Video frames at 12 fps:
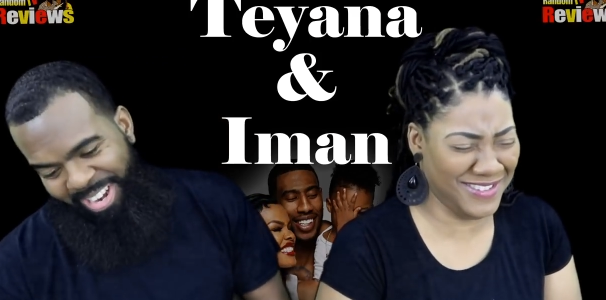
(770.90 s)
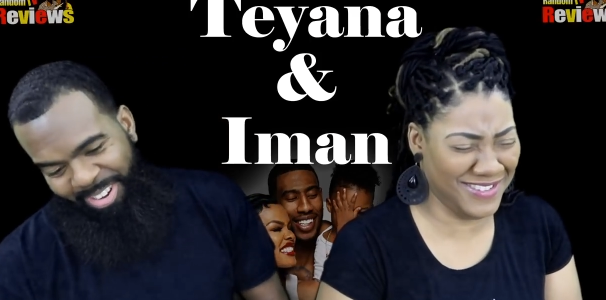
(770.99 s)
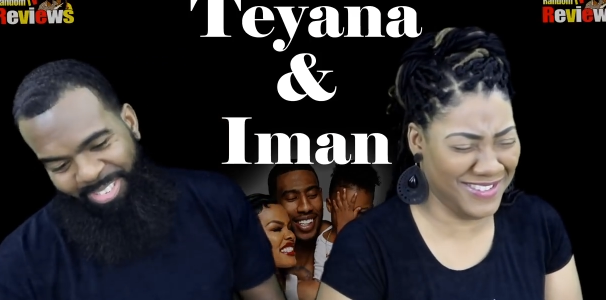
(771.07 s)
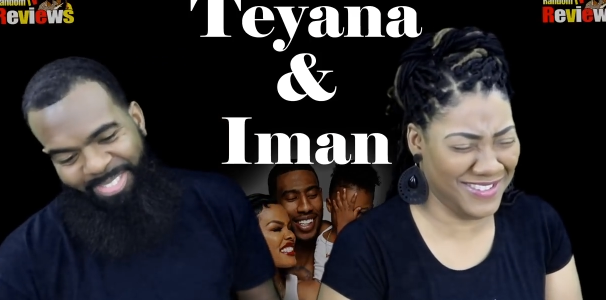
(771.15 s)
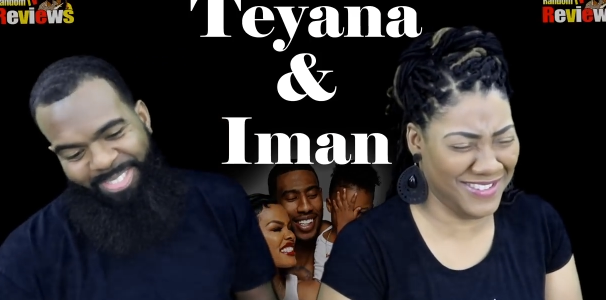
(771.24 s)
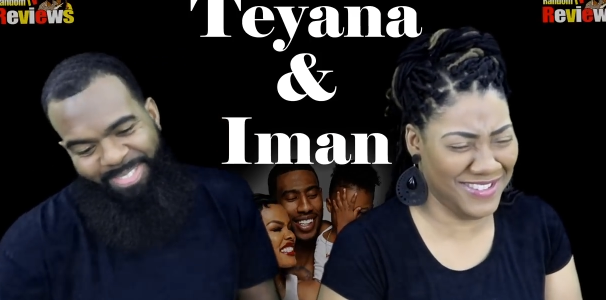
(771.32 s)
Speaker 1: you
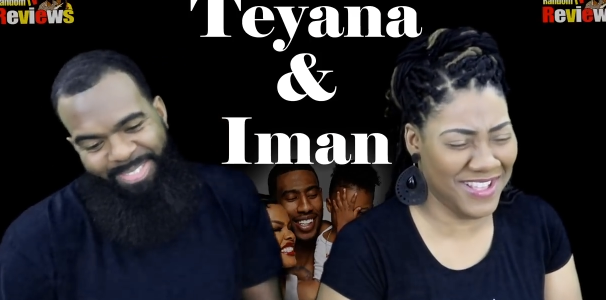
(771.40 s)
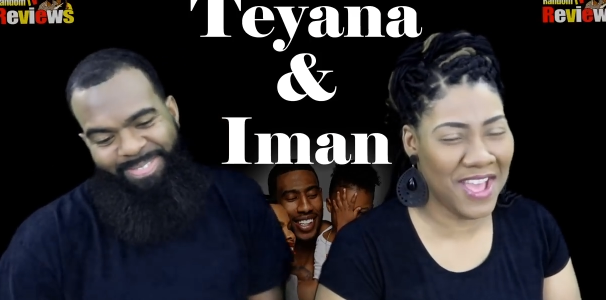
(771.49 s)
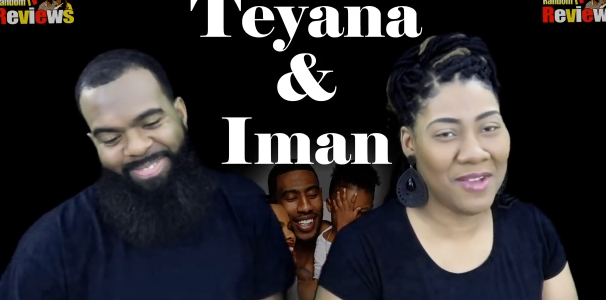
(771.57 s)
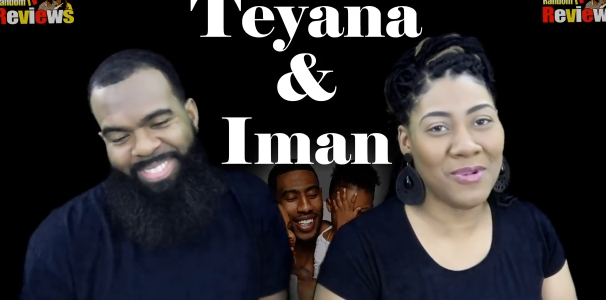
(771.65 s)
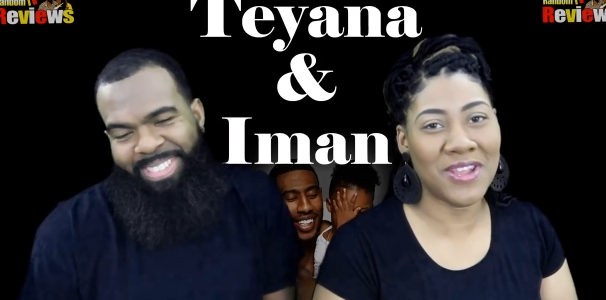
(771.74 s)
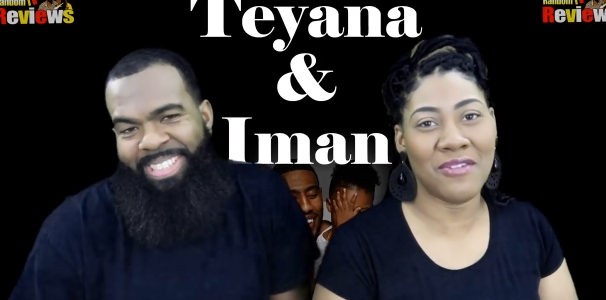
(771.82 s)
know
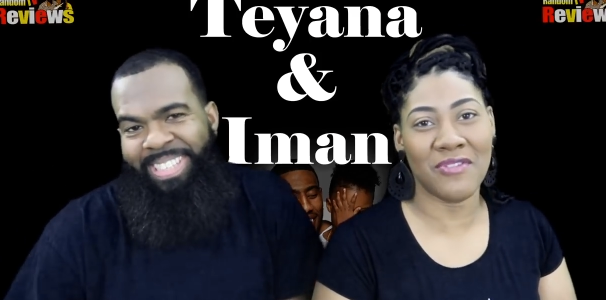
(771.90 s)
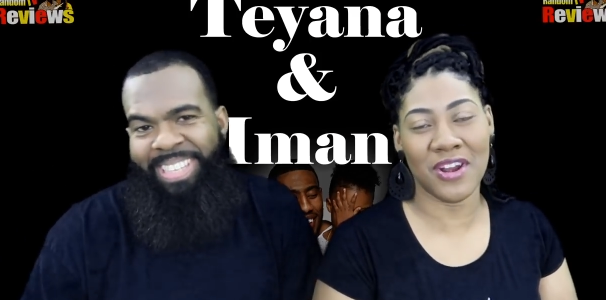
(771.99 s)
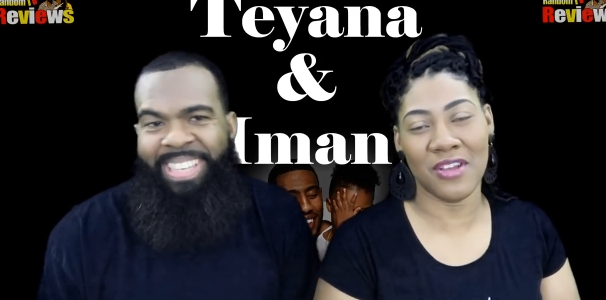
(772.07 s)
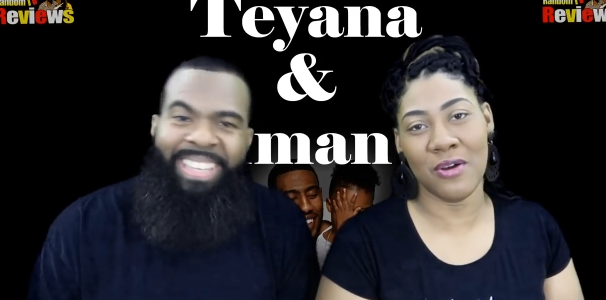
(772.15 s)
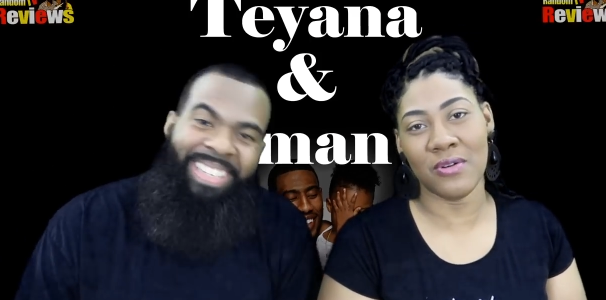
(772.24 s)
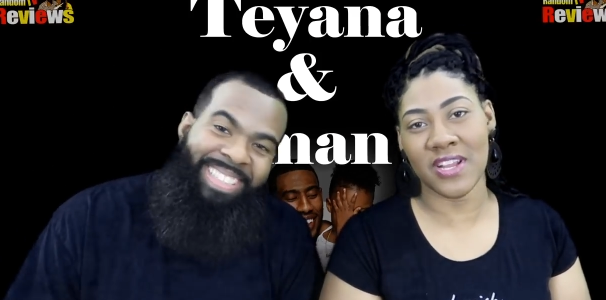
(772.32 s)
we get
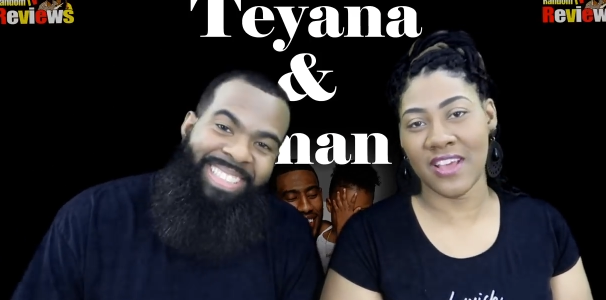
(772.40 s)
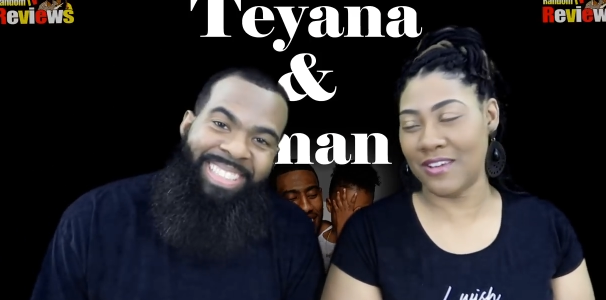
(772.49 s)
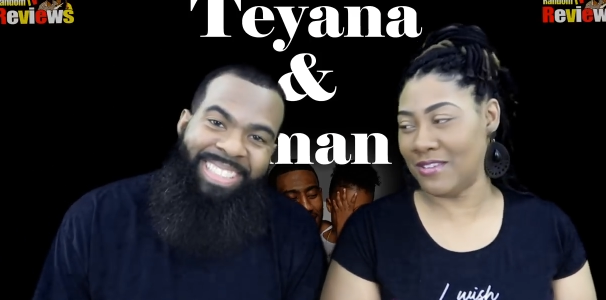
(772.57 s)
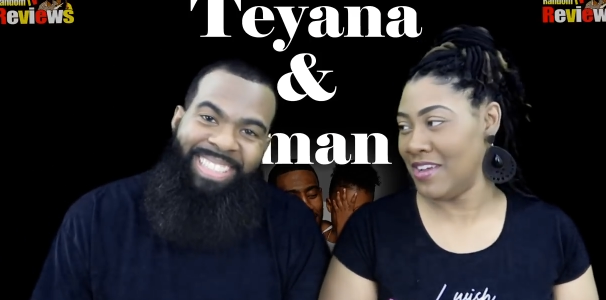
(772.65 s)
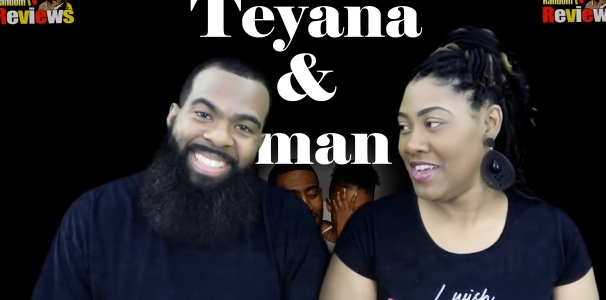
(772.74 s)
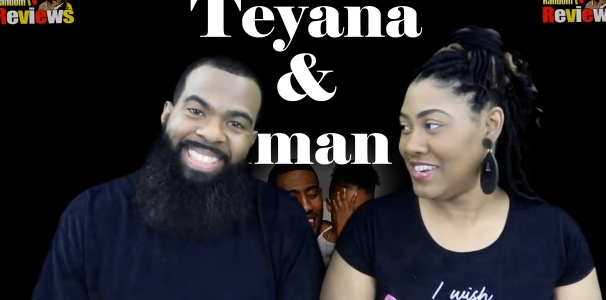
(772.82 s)
ready to go
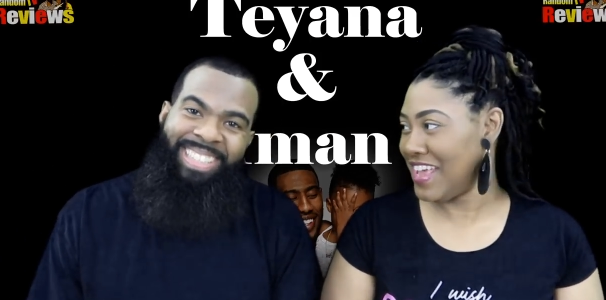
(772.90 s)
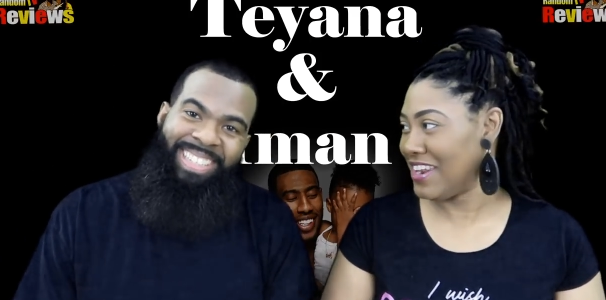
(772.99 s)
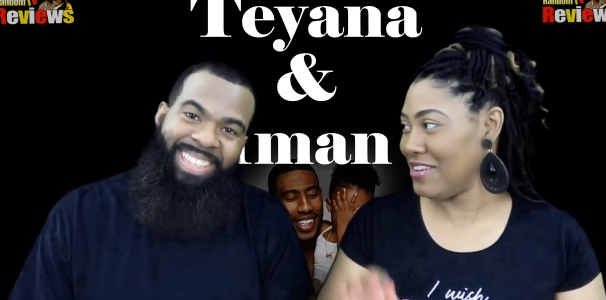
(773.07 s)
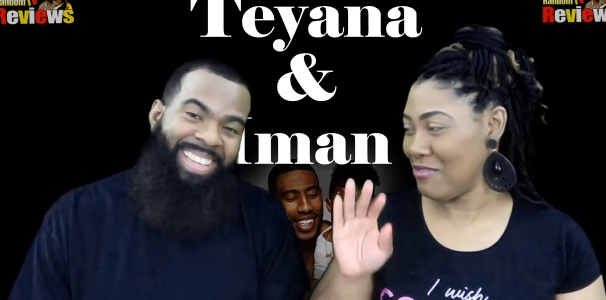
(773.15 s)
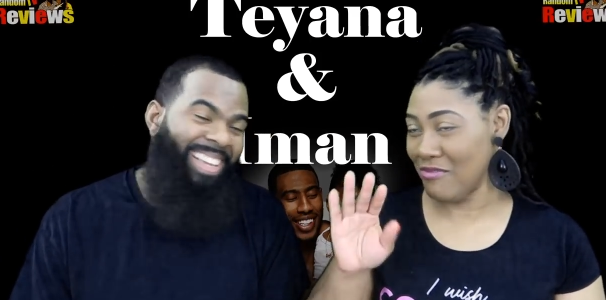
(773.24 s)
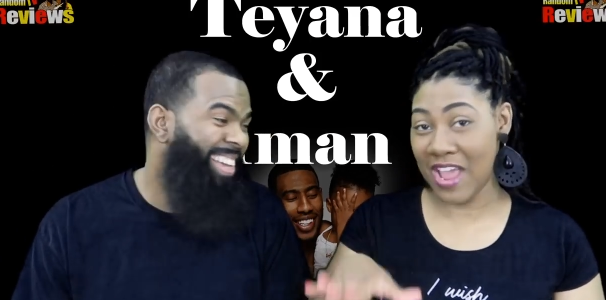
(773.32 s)
down
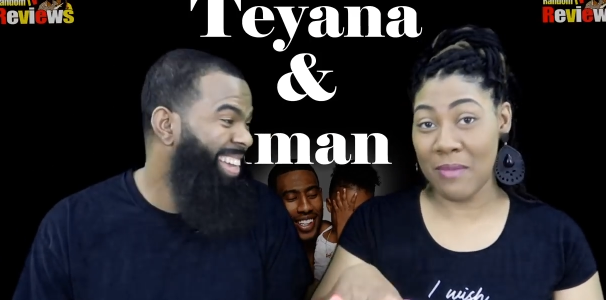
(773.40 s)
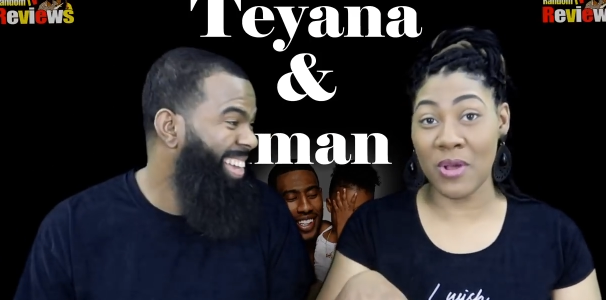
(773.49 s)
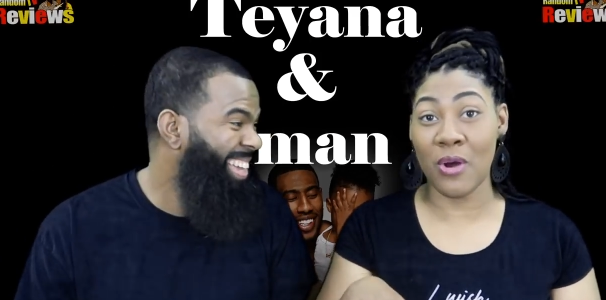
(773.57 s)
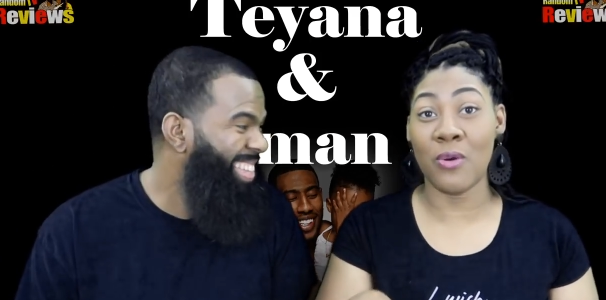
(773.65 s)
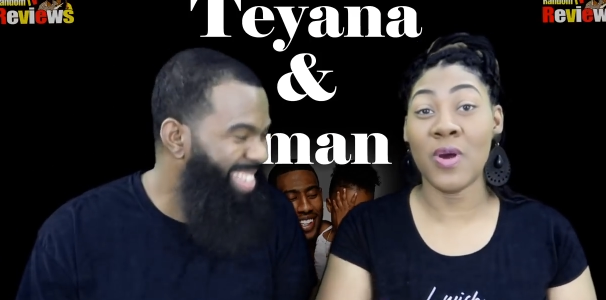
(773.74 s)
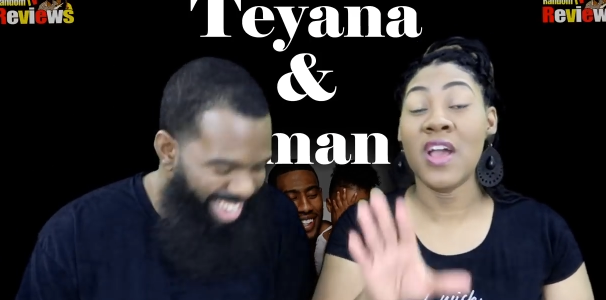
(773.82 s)
down in a
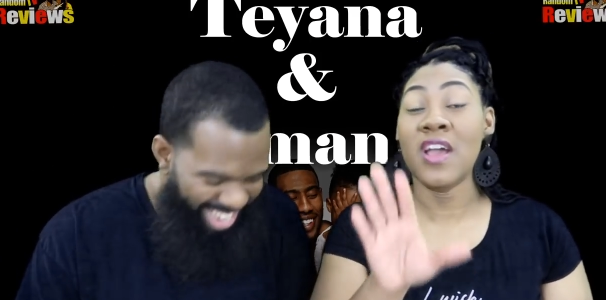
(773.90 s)
rabbit hole.